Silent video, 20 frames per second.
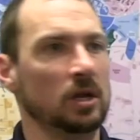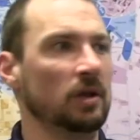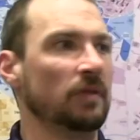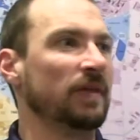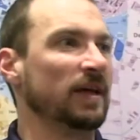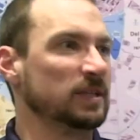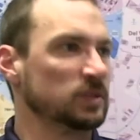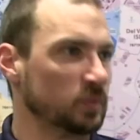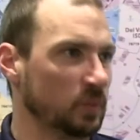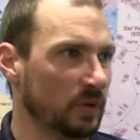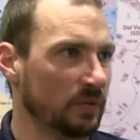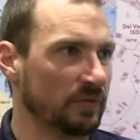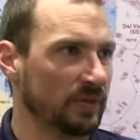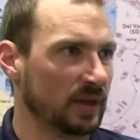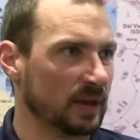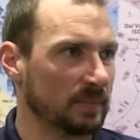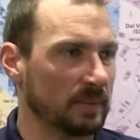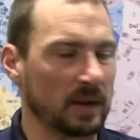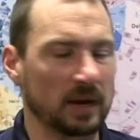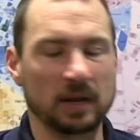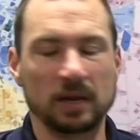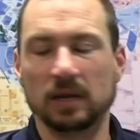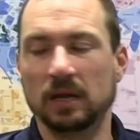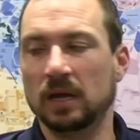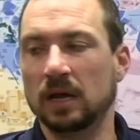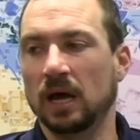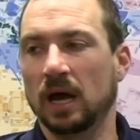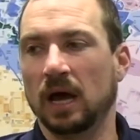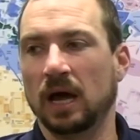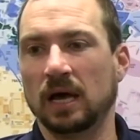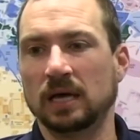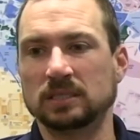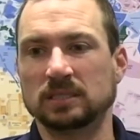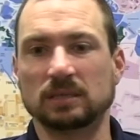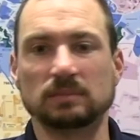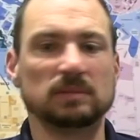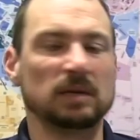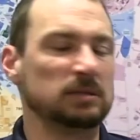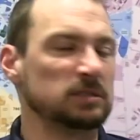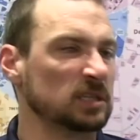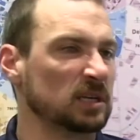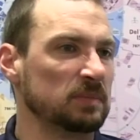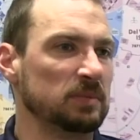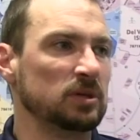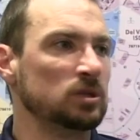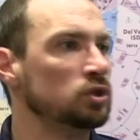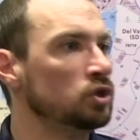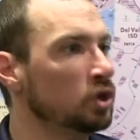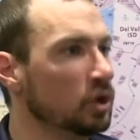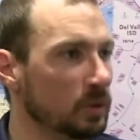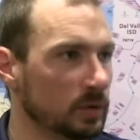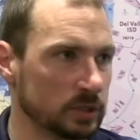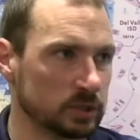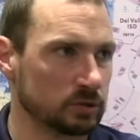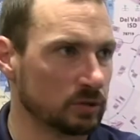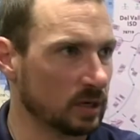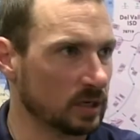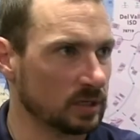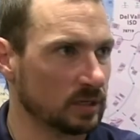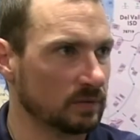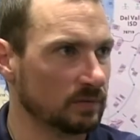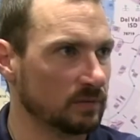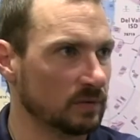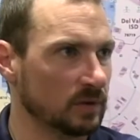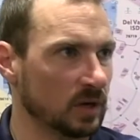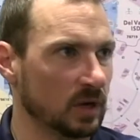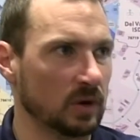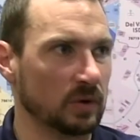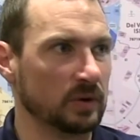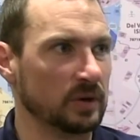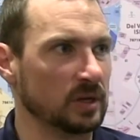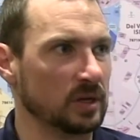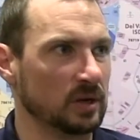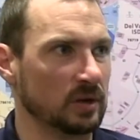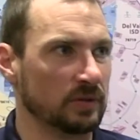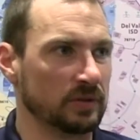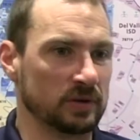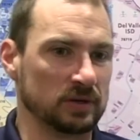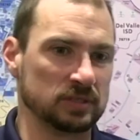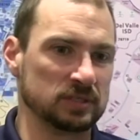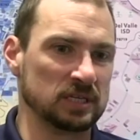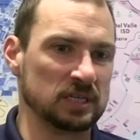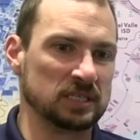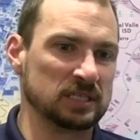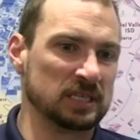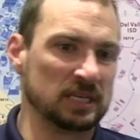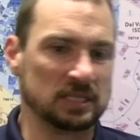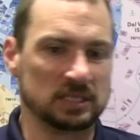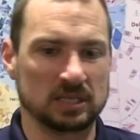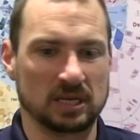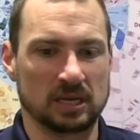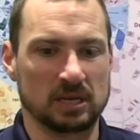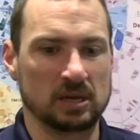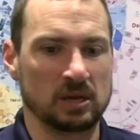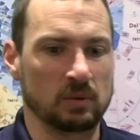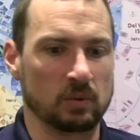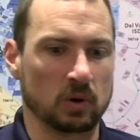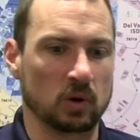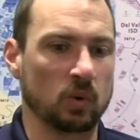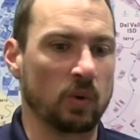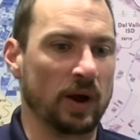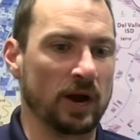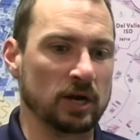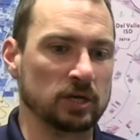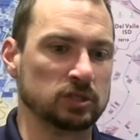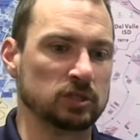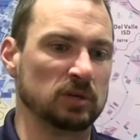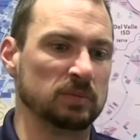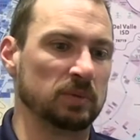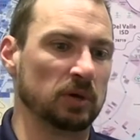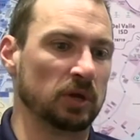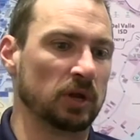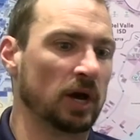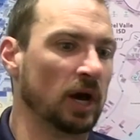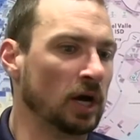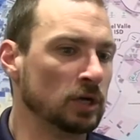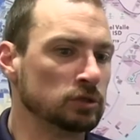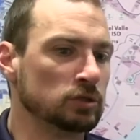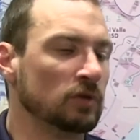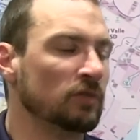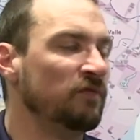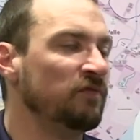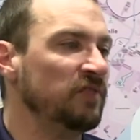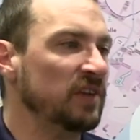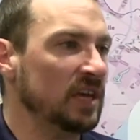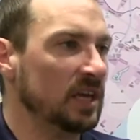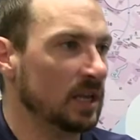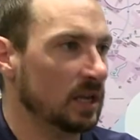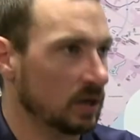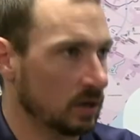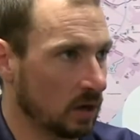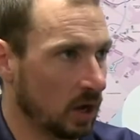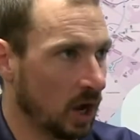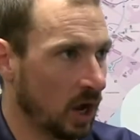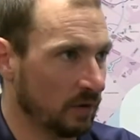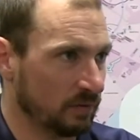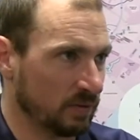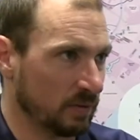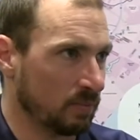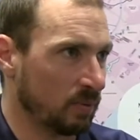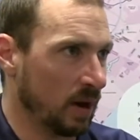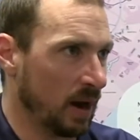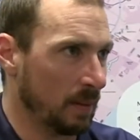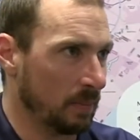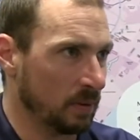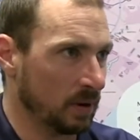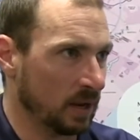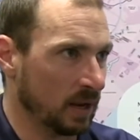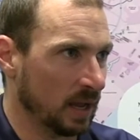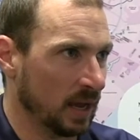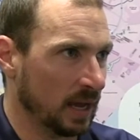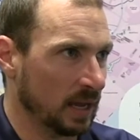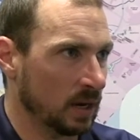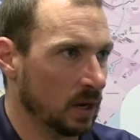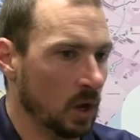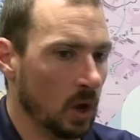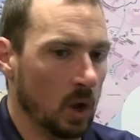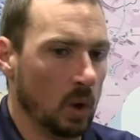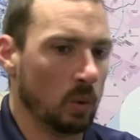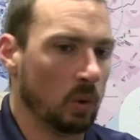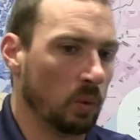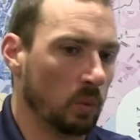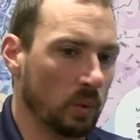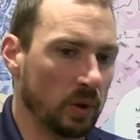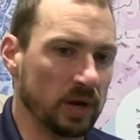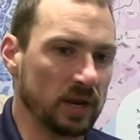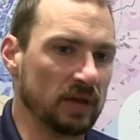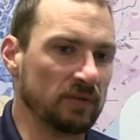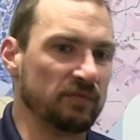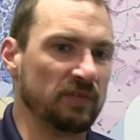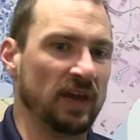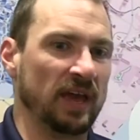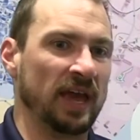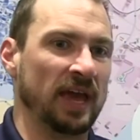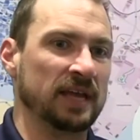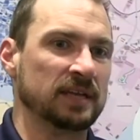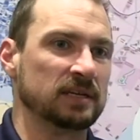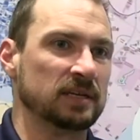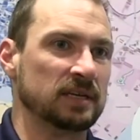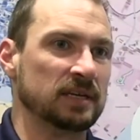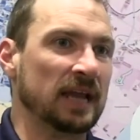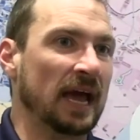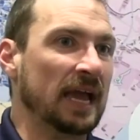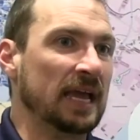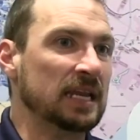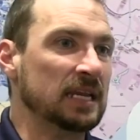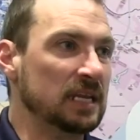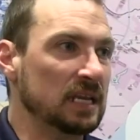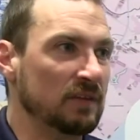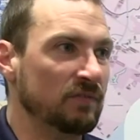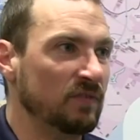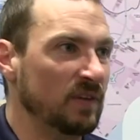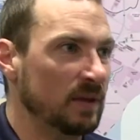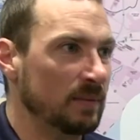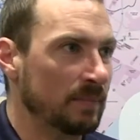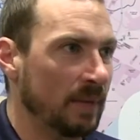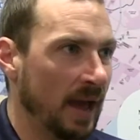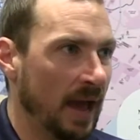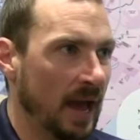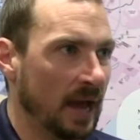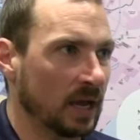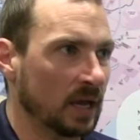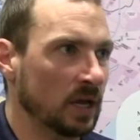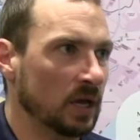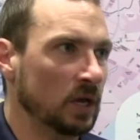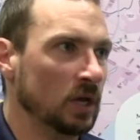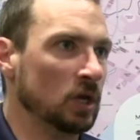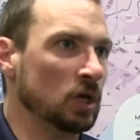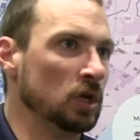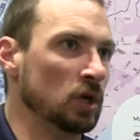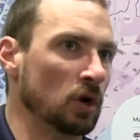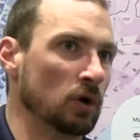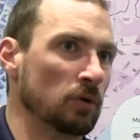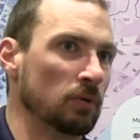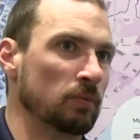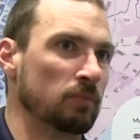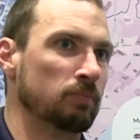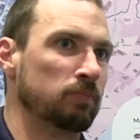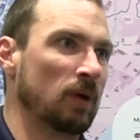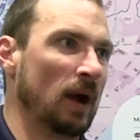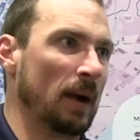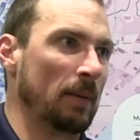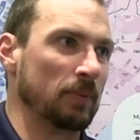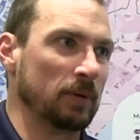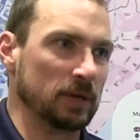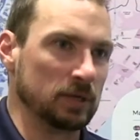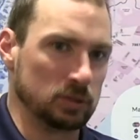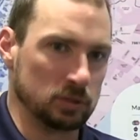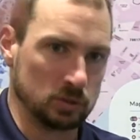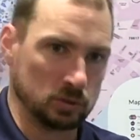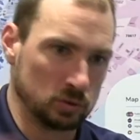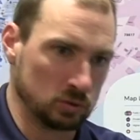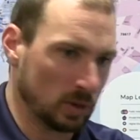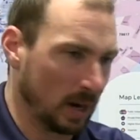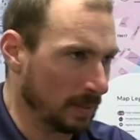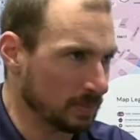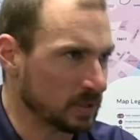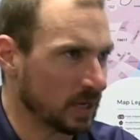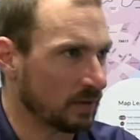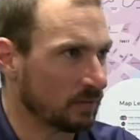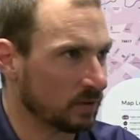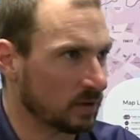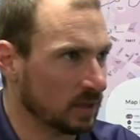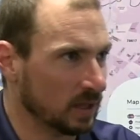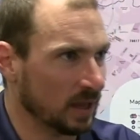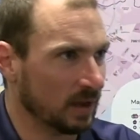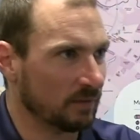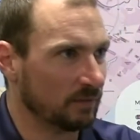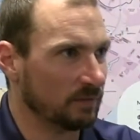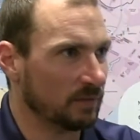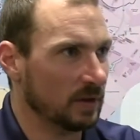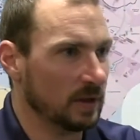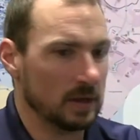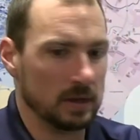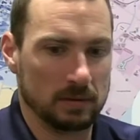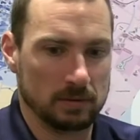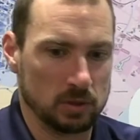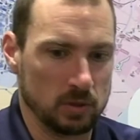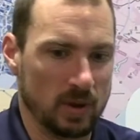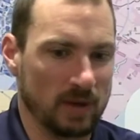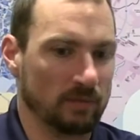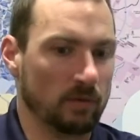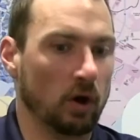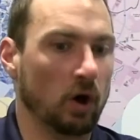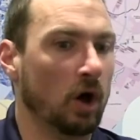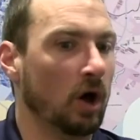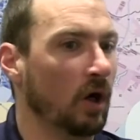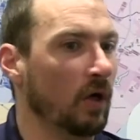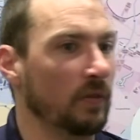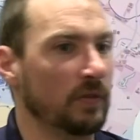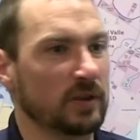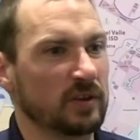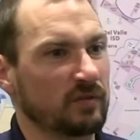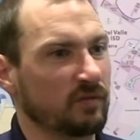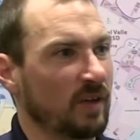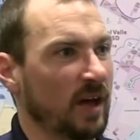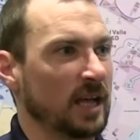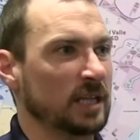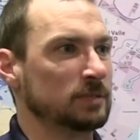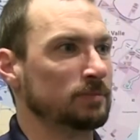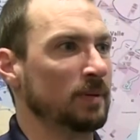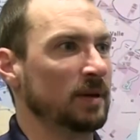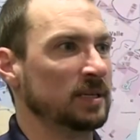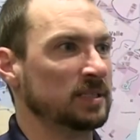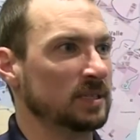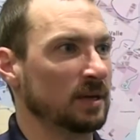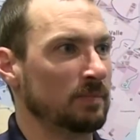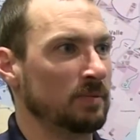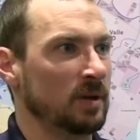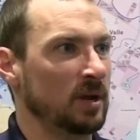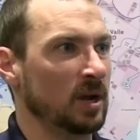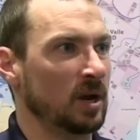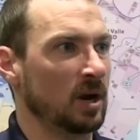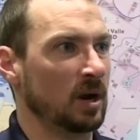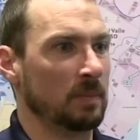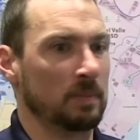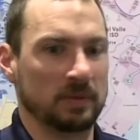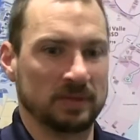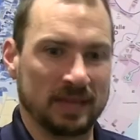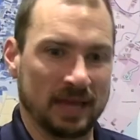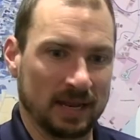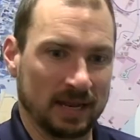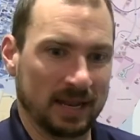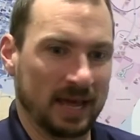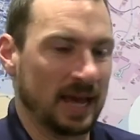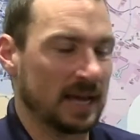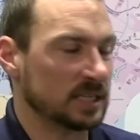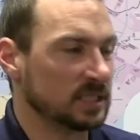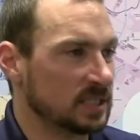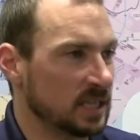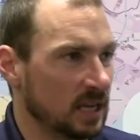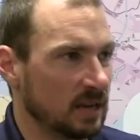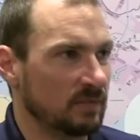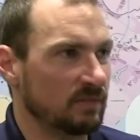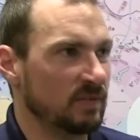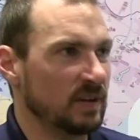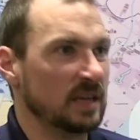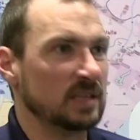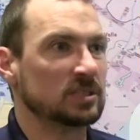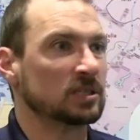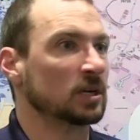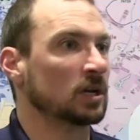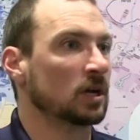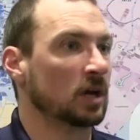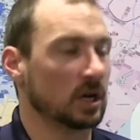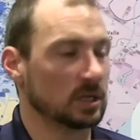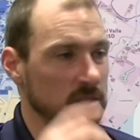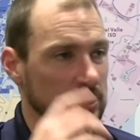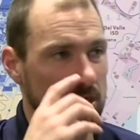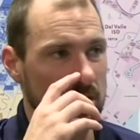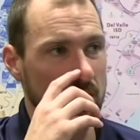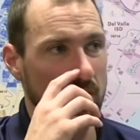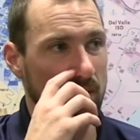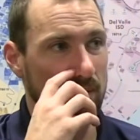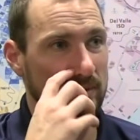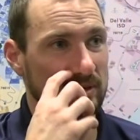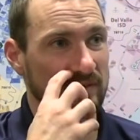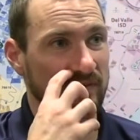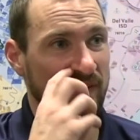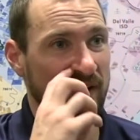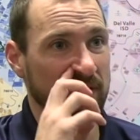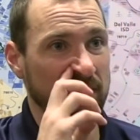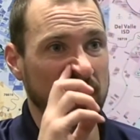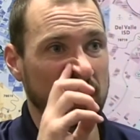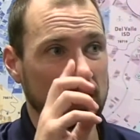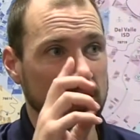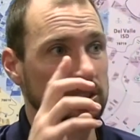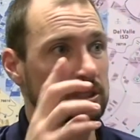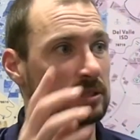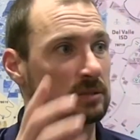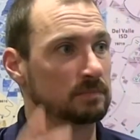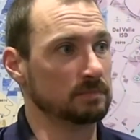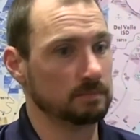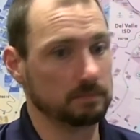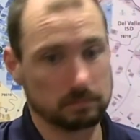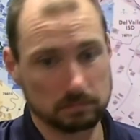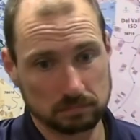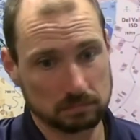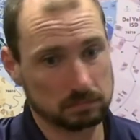That's one thing about it. Sometimes it can be too restrictive. It says like it requires you to build 100 feet off the property line. Well, what if at 90 feet back your property drops off a cliff? You have all this flat space up here, but that last 10 feet is going to cause an enormous foundation